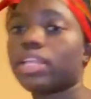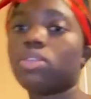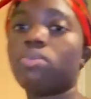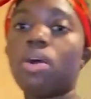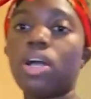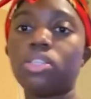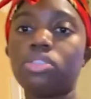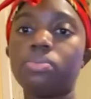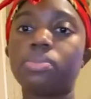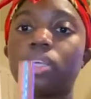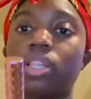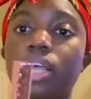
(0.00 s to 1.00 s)
The wand
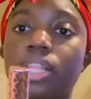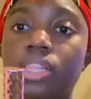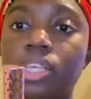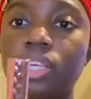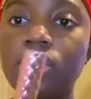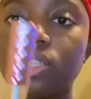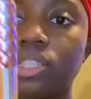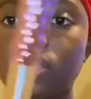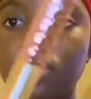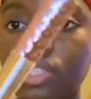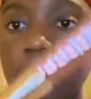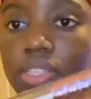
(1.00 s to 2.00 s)
tubes look like this.
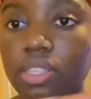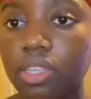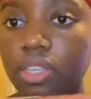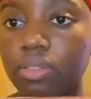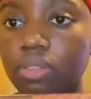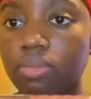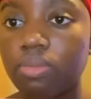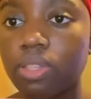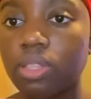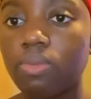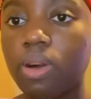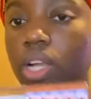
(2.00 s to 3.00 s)
This is it. What
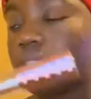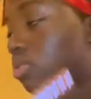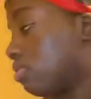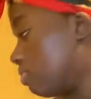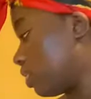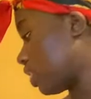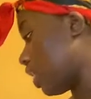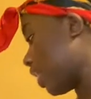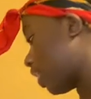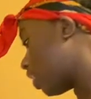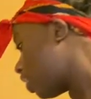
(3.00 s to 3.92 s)
the wand tube look like.